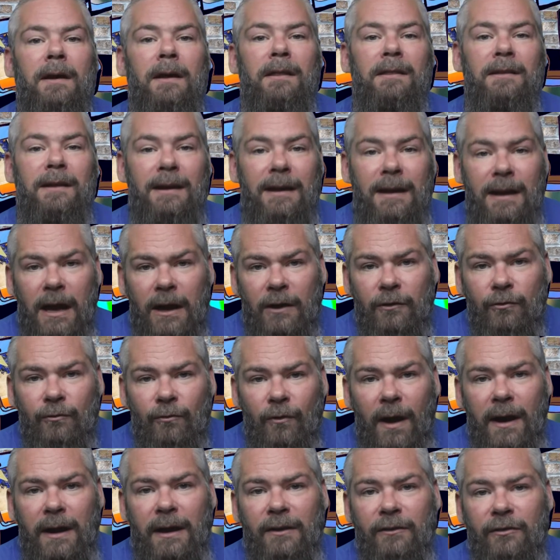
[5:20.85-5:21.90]
The next
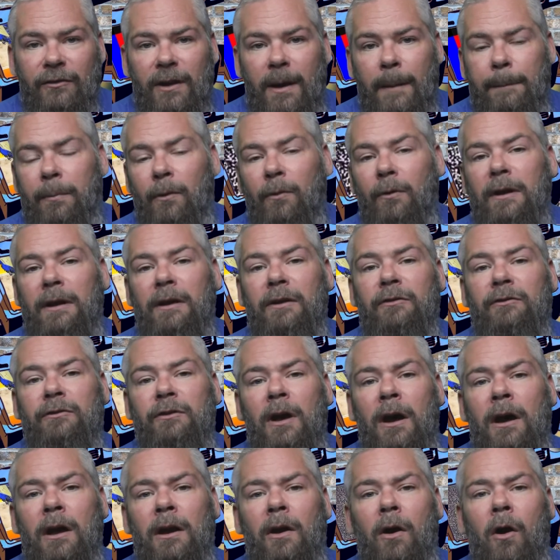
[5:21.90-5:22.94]
writing sample is
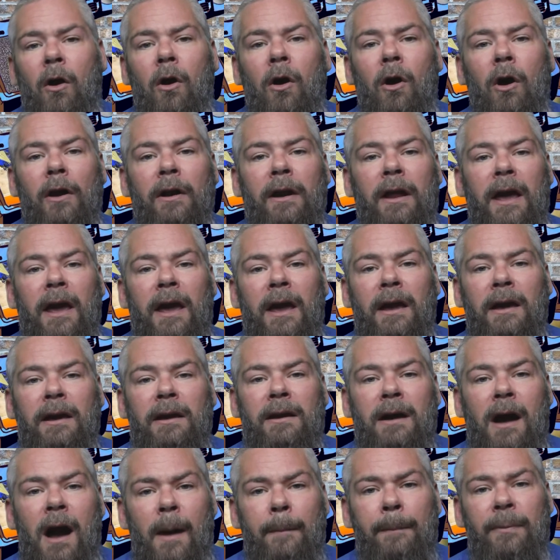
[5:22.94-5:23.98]
done on a
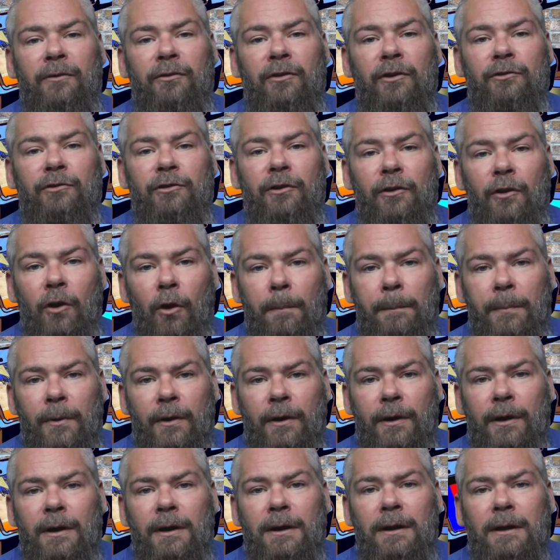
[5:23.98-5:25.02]
composition
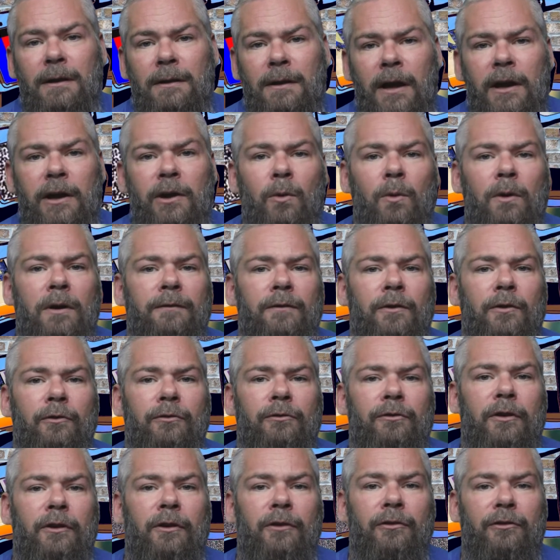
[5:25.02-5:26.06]
notebook like you would have
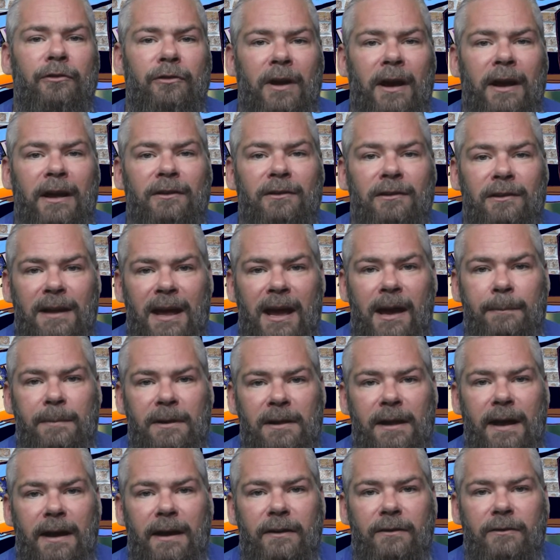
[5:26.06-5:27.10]
used in your science lab
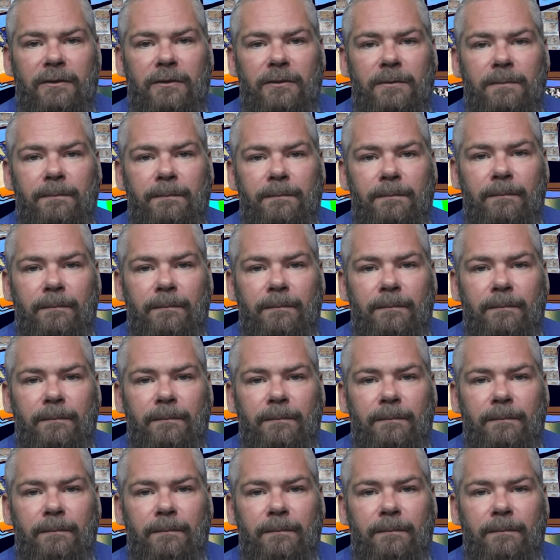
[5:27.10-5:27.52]
class.